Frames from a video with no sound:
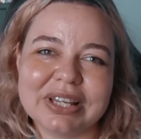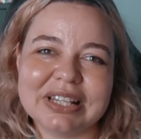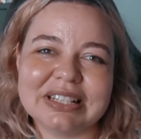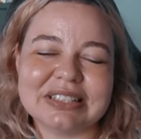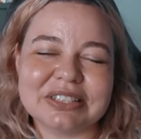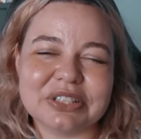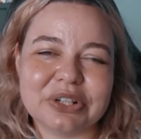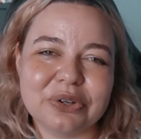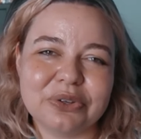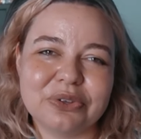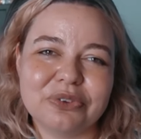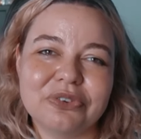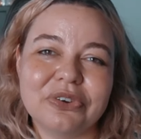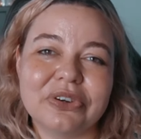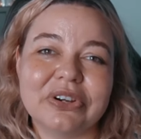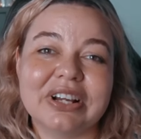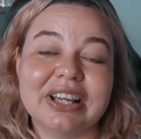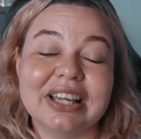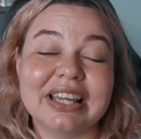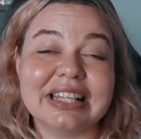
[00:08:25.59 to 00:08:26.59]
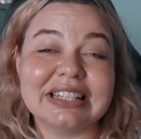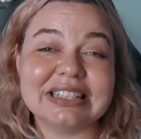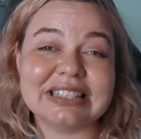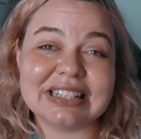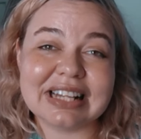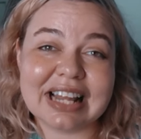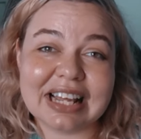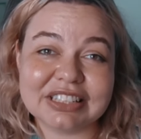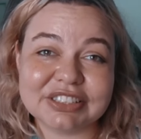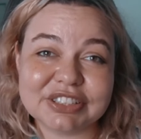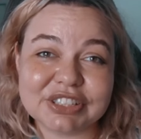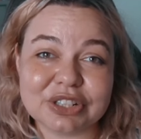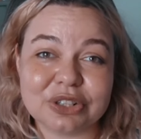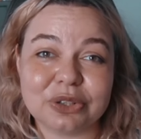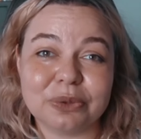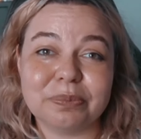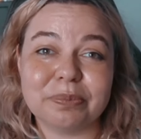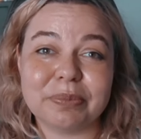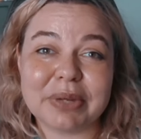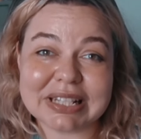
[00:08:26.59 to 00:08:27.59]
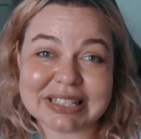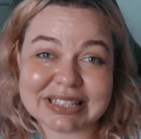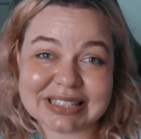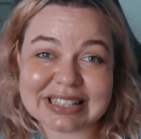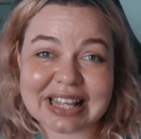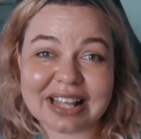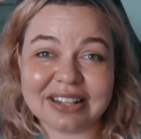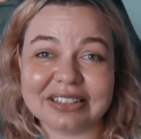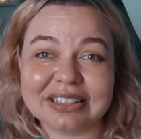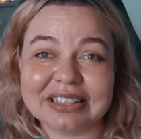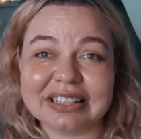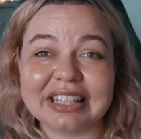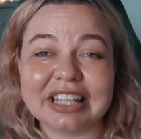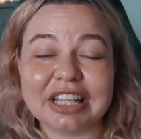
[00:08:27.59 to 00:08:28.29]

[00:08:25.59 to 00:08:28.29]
is known for her international bestseller,